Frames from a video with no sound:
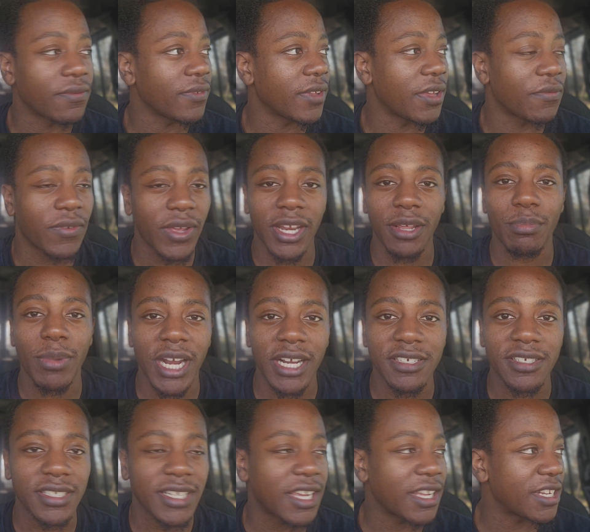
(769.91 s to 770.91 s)
If
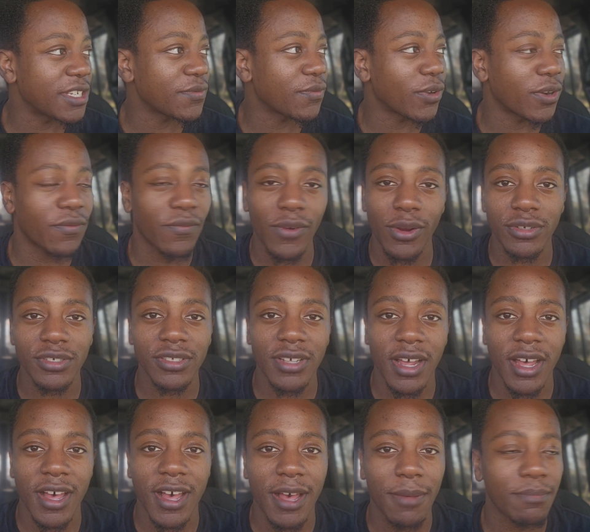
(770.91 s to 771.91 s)
anybody's seeing this for the first
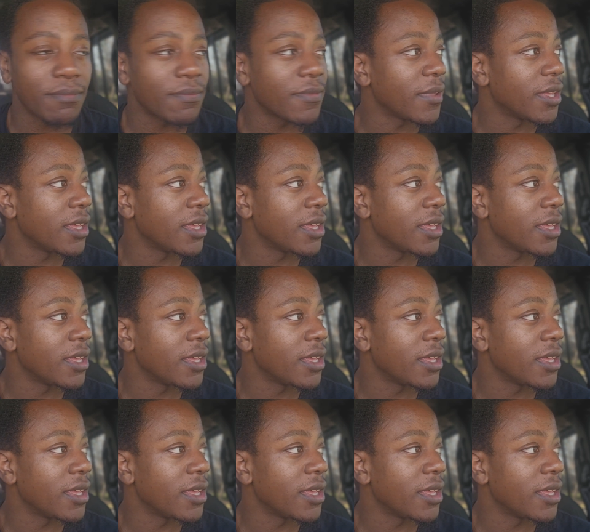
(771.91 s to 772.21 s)
time,